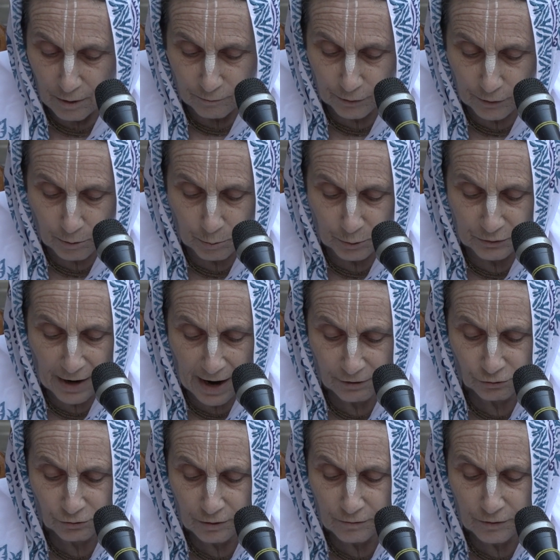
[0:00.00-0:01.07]
For the
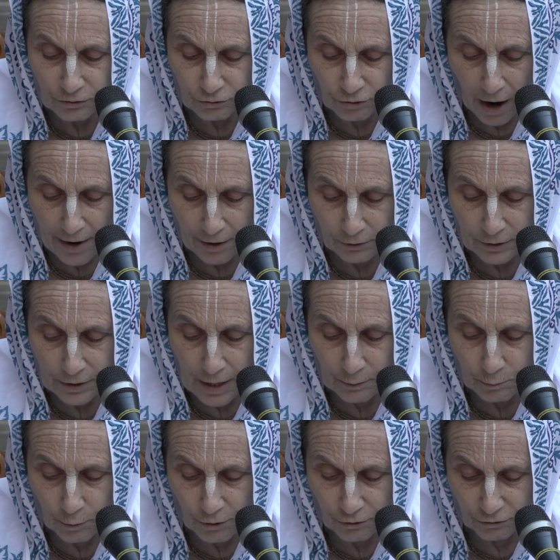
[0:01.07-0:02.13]
protection of the child, he
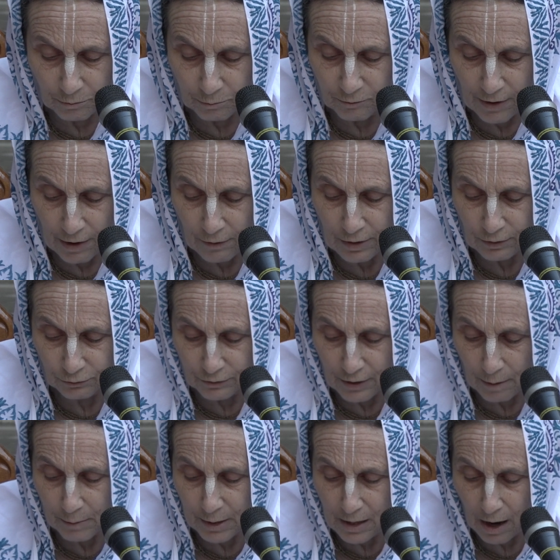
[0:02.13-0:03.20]
had worshipped various
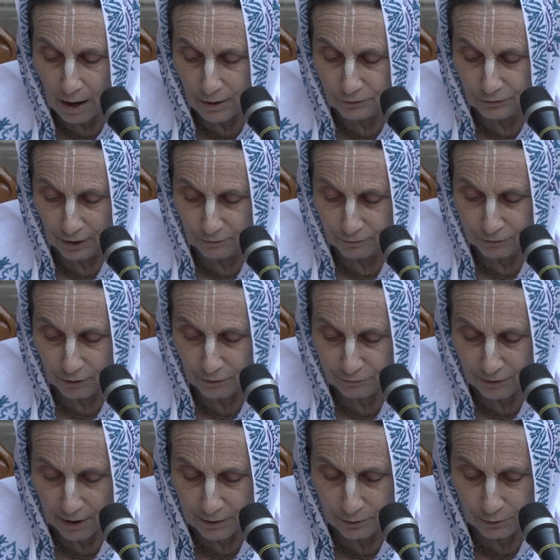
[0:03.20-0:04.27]
demigods and
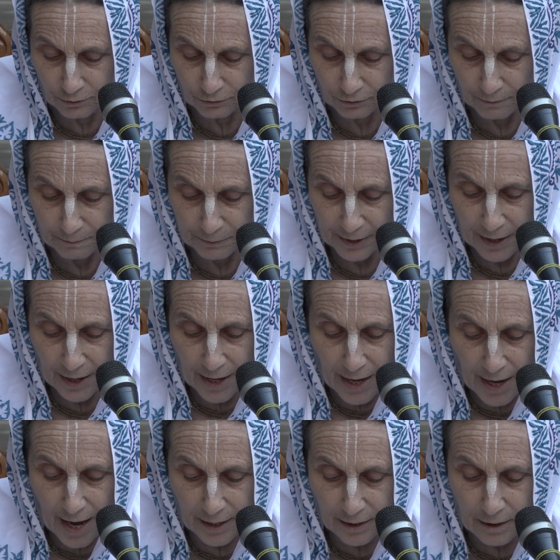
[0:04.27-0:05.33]
forefathers
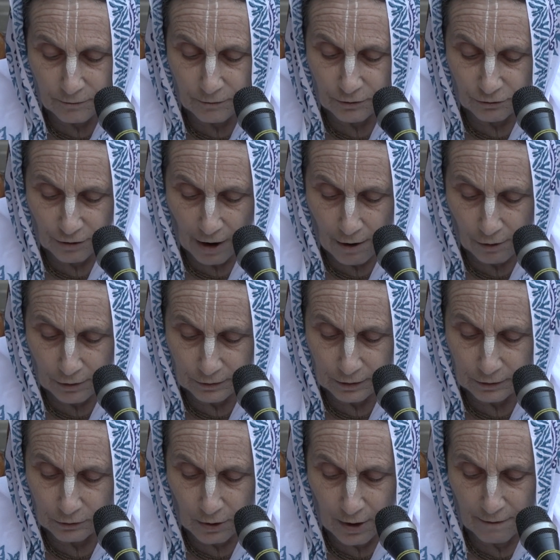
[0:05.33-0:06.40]
and given
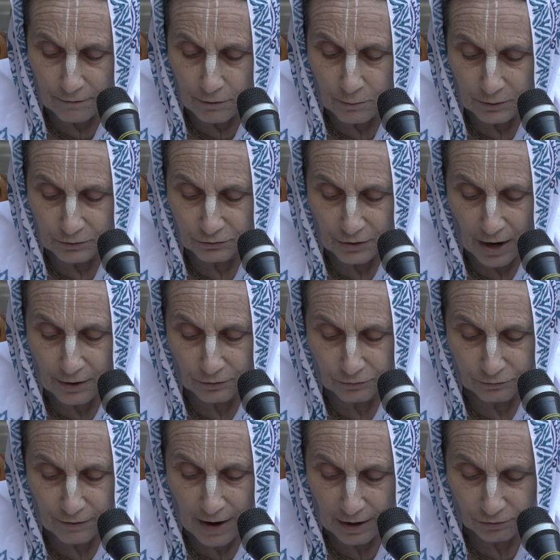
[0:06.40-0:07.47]
charity to everyone's
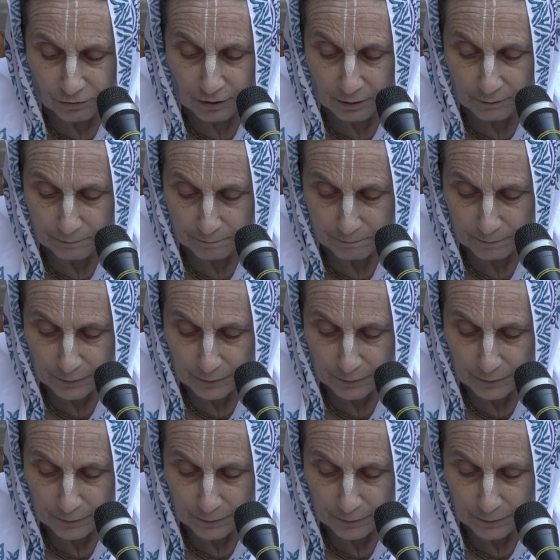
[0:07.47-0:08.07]
satisfaction.